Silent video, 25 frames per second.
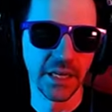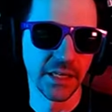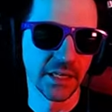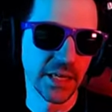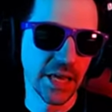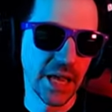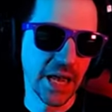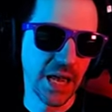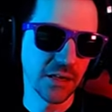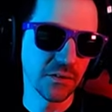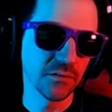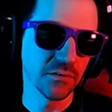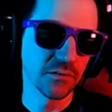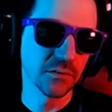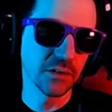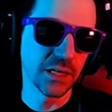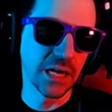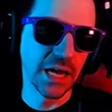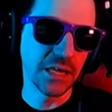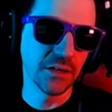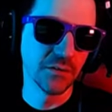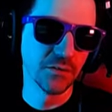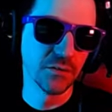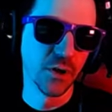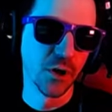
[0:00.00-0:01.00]
yeah, I don't I
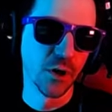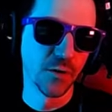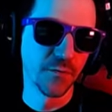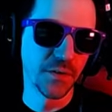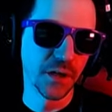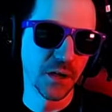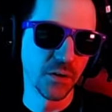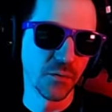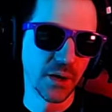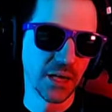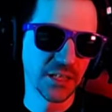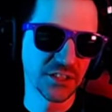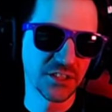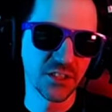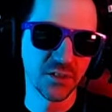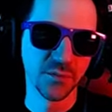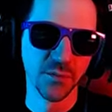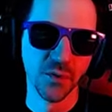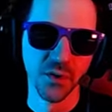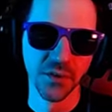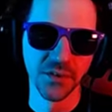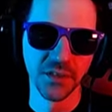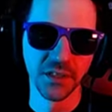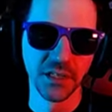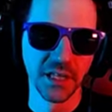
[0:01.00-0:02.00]
don't know if I watched
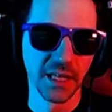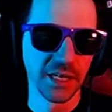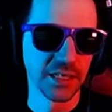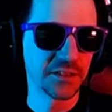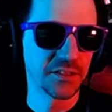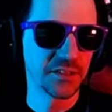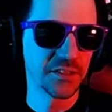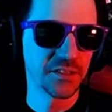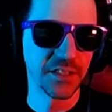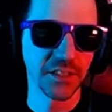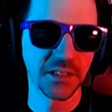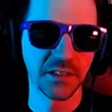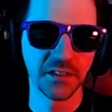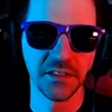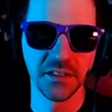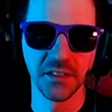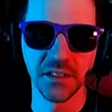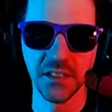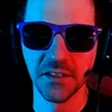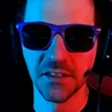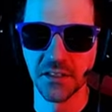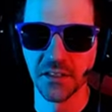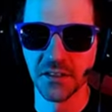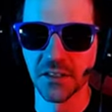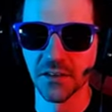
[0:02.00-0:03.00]
more than like 6
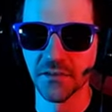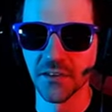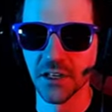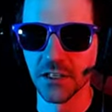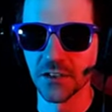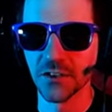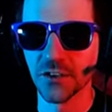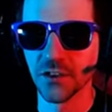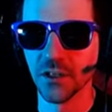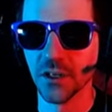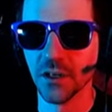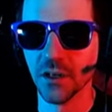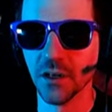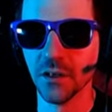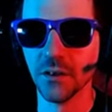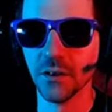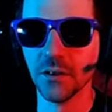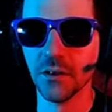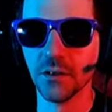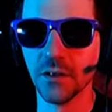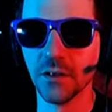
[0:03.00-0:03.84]
seasons of that show.